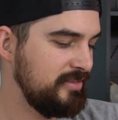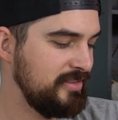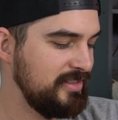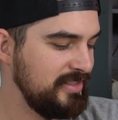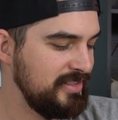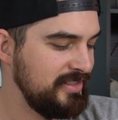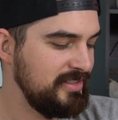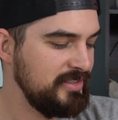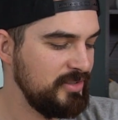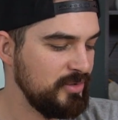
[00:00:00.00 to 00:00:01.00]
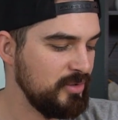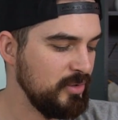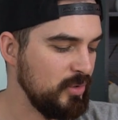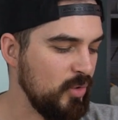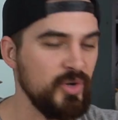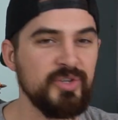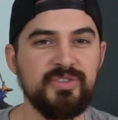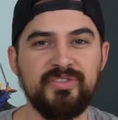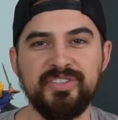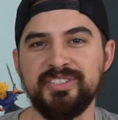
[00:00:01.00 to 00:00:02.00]

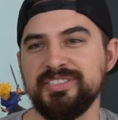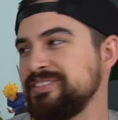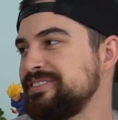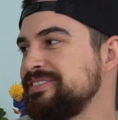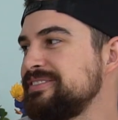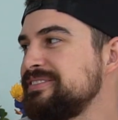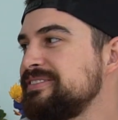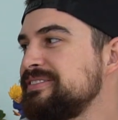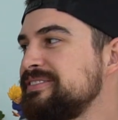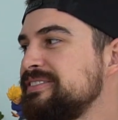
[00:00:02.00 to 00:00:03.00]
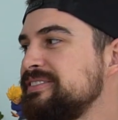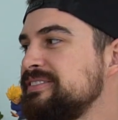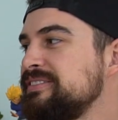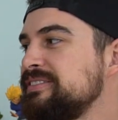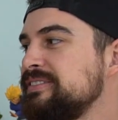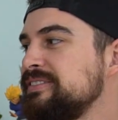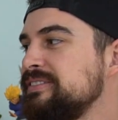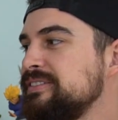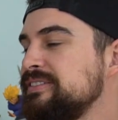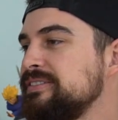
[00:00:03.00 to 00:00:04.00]

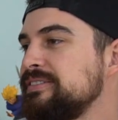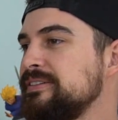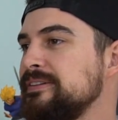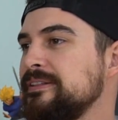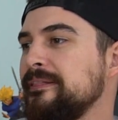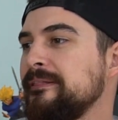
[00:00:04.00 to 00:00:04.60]
(silent)